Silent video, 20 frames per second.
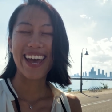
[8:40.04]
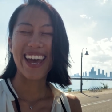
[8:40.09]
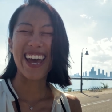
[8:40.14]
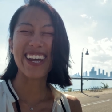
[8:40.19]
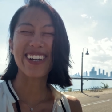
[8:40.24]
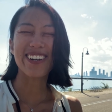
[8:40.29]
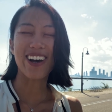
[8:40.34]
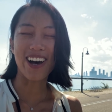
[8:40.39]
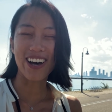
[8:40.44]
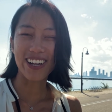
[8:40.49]

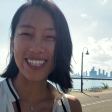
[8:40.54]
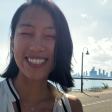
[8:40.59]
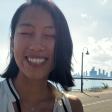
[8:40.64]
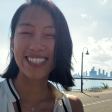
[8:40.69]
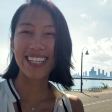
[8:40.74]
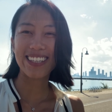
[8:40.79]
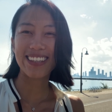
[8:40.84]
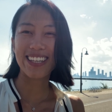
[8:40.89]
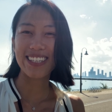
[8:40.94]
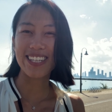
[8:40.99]
And
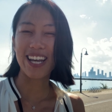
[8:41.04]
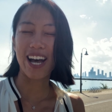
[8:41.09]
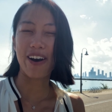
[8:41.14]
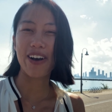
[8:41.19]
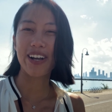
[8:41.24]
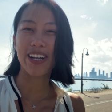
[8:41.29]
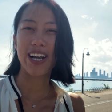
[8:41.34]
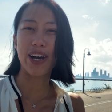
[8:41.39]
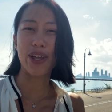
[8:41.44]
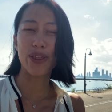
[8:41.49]
honestly, that's how I
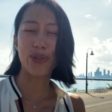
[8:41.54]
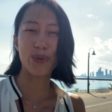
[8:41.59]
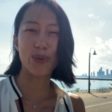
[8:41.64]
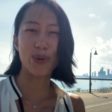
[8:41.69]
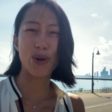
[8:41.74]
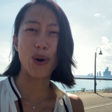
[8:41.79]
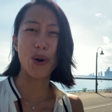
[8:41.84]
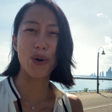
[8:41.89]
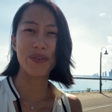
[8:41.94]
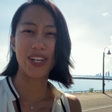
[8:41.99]
got through
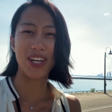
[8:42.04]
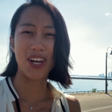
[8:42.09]
COVID